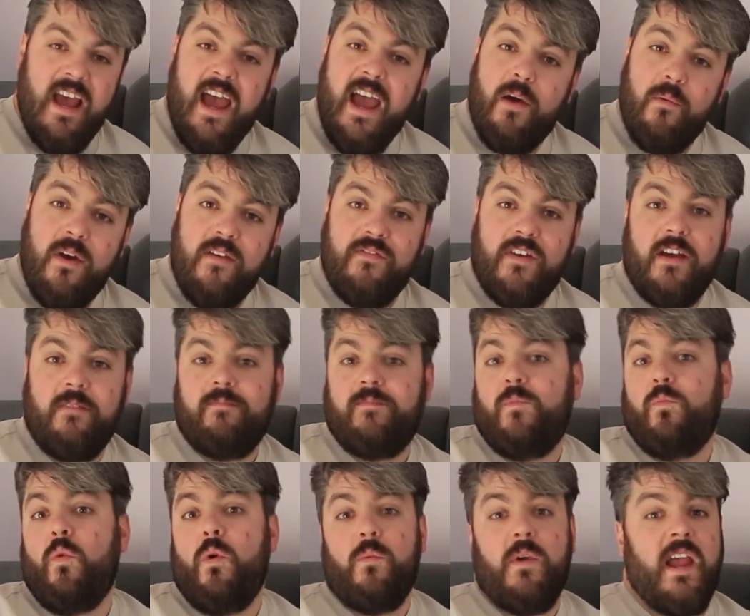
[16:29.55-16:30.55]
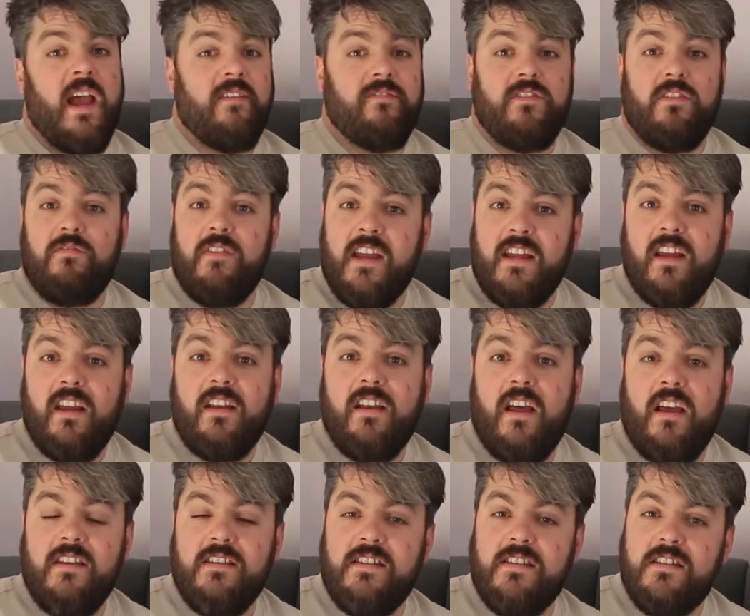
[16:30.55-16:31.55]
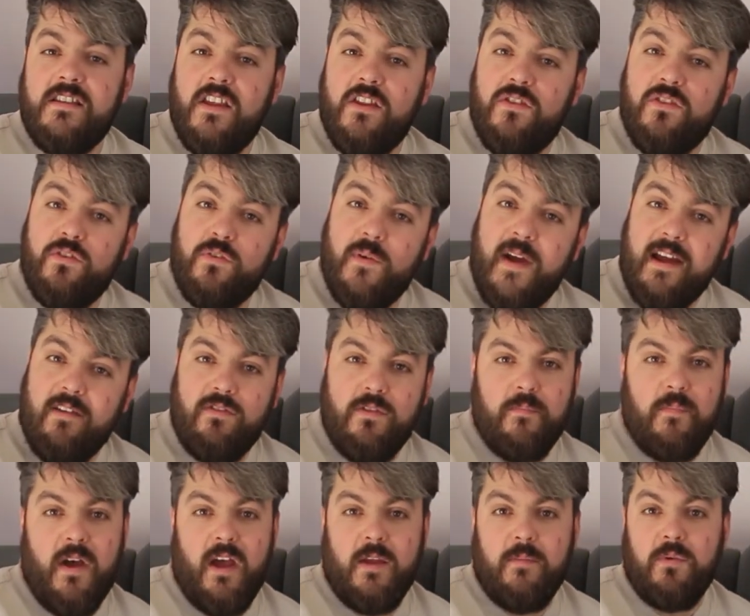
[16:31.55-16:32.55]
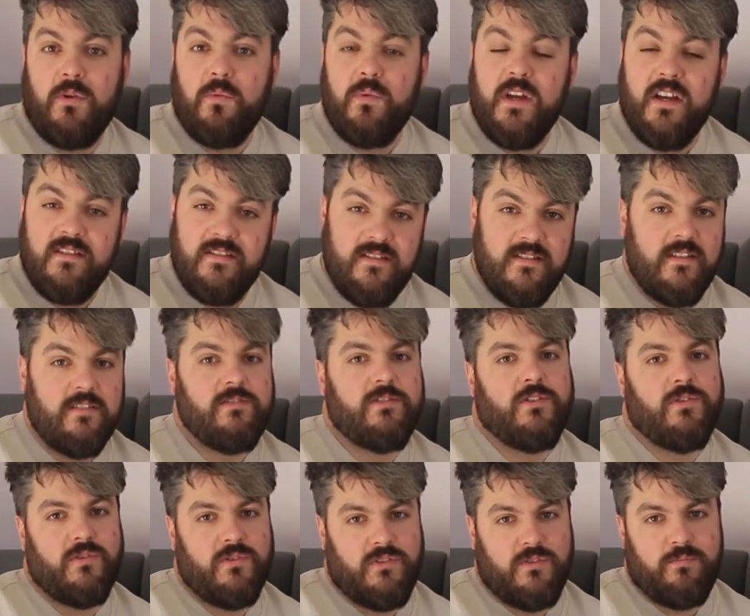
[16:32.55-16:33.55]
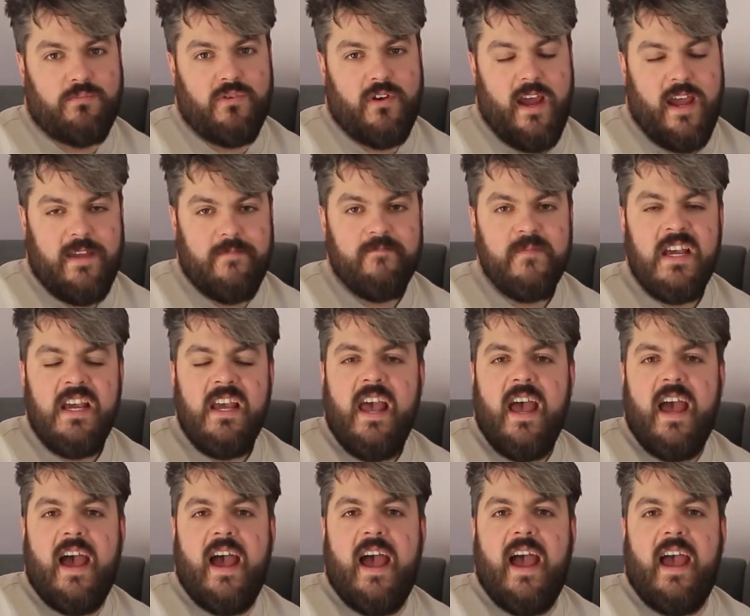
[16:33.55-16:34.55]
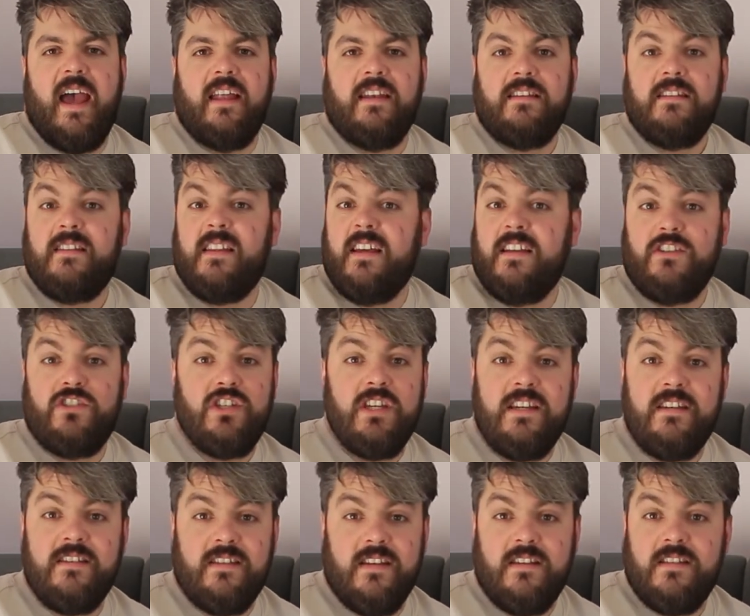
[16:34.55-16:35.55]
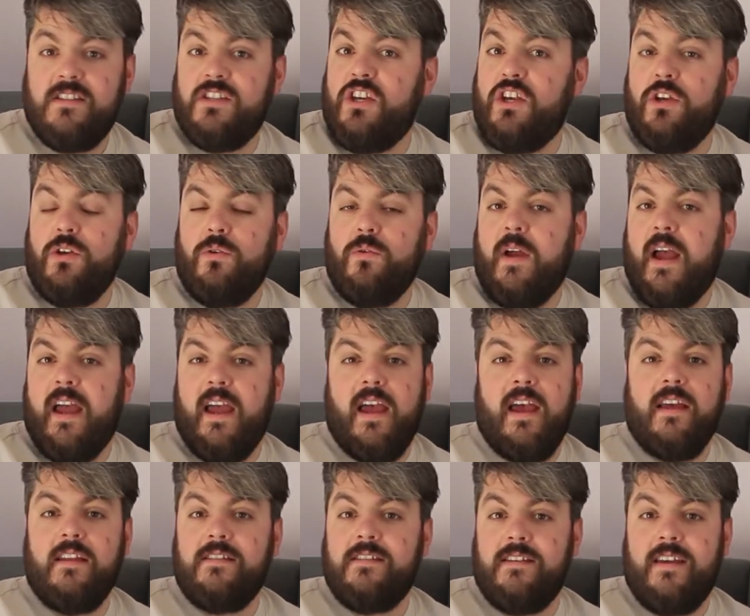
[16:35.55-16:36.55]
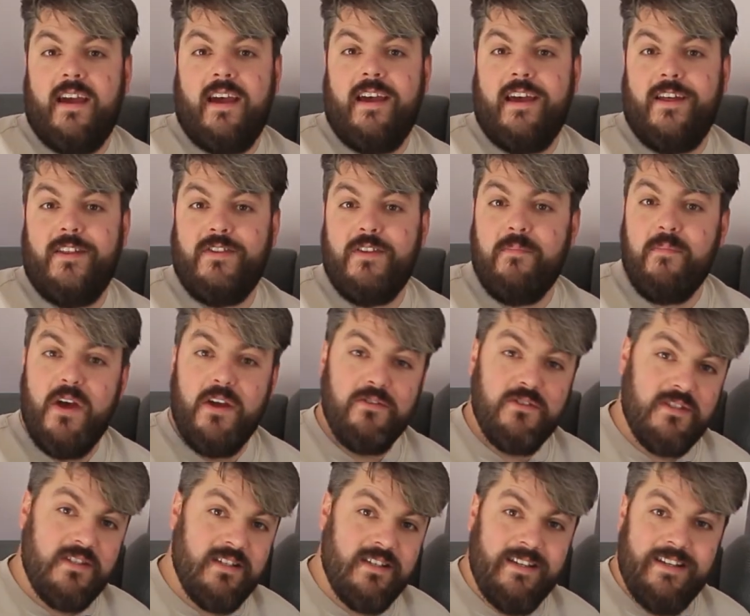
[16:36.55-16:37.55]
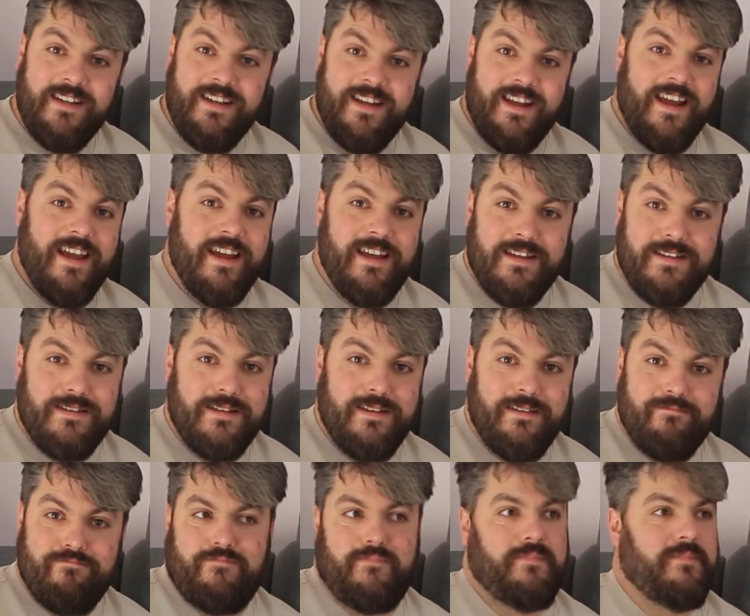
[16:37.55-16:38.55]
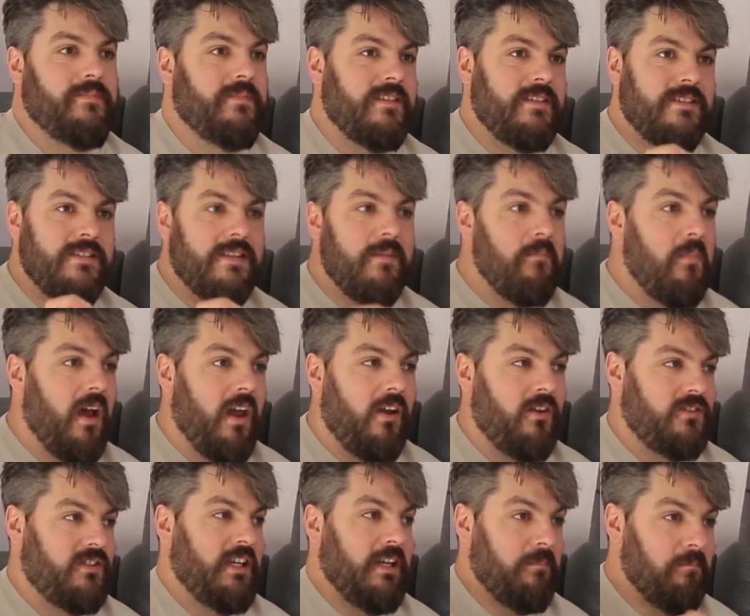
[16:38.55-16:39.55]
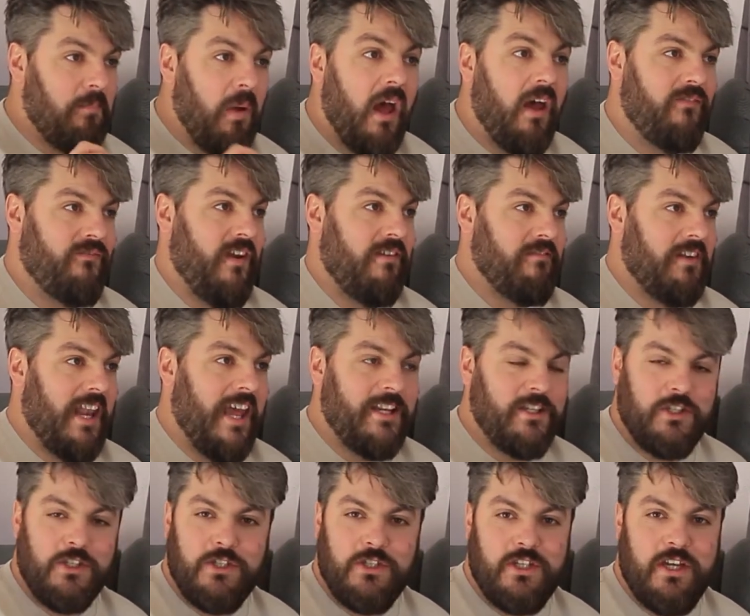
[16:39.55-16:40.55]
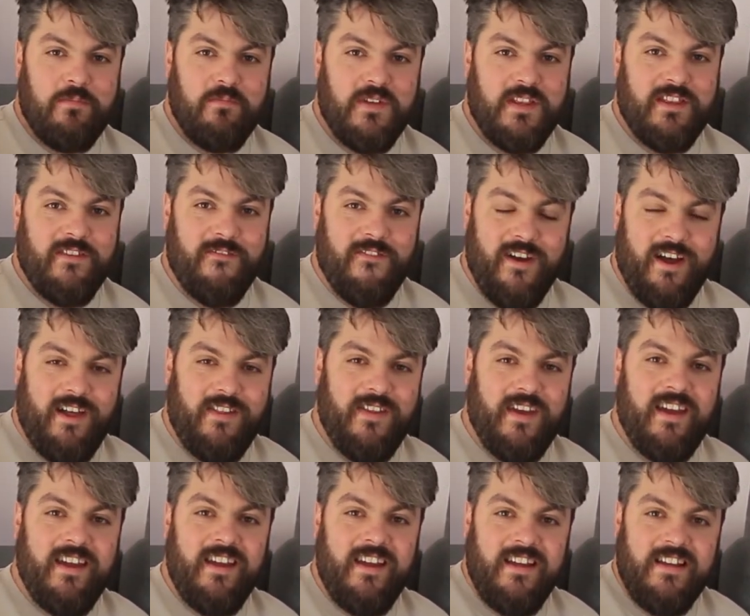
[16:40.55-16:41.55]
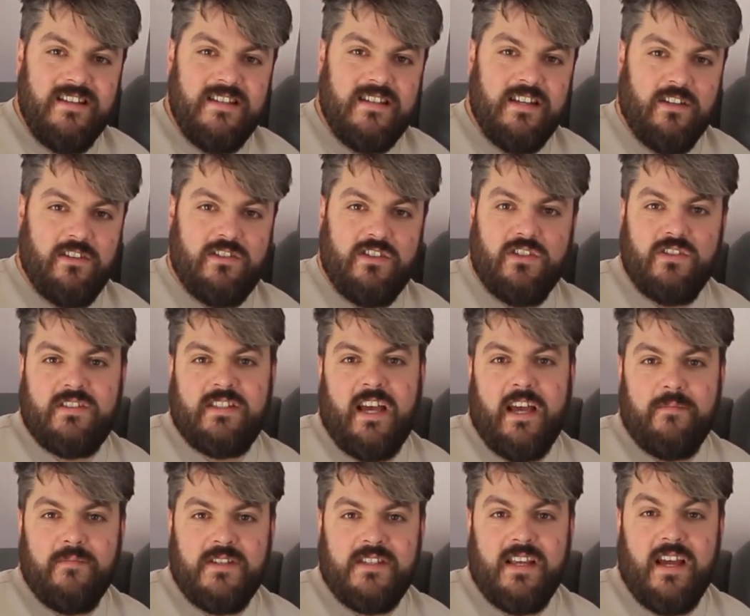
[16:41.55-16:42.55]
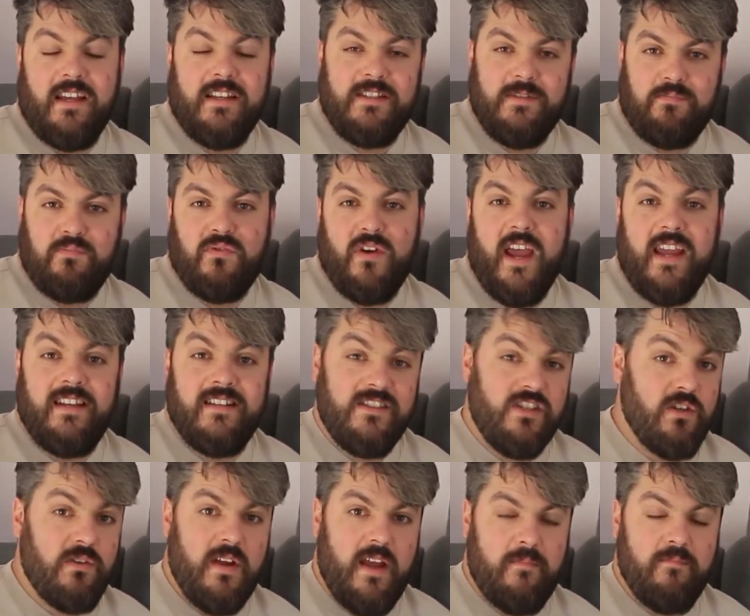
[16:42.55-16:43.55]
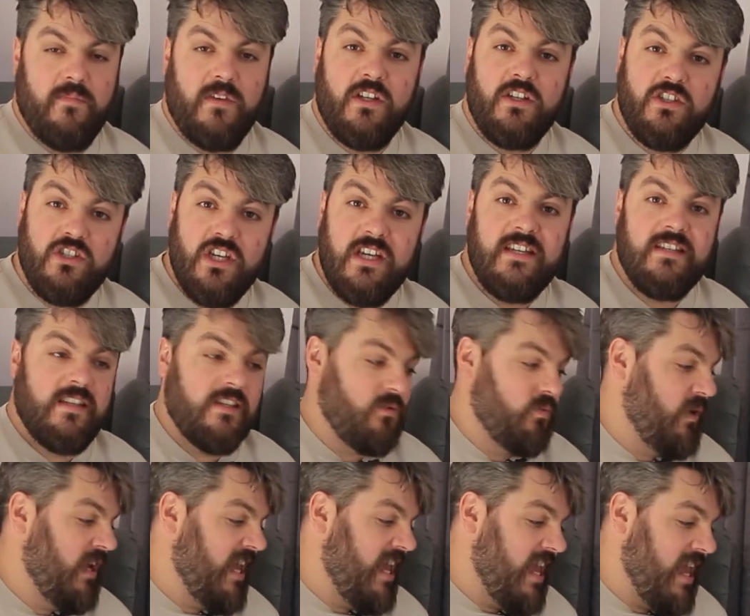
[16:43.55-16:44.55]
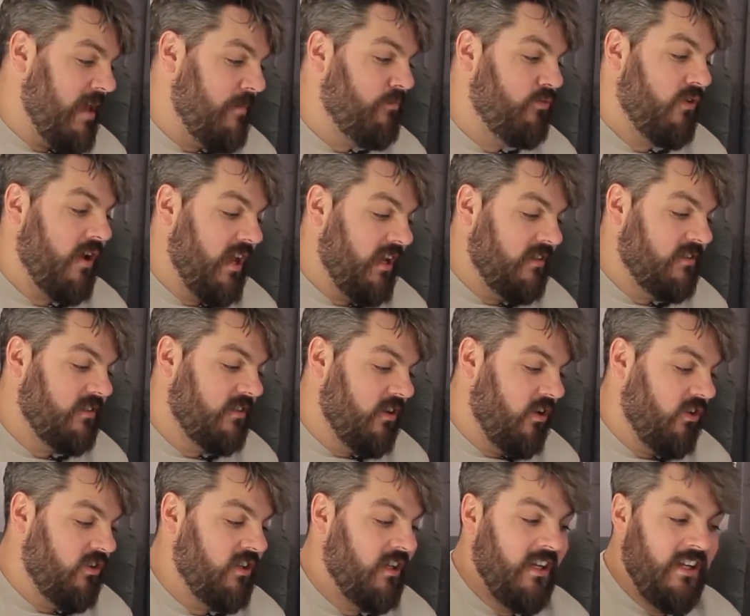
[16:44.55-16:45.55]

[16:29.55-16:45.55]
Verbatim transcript: However, what we have to recognize is that throughout the Bible we are still called to pray and that Jesus, who had uh, the most uh, symbiotic, perfect relationship with the Father, still took time aside to pray to him. Jesus, we hear praying to God.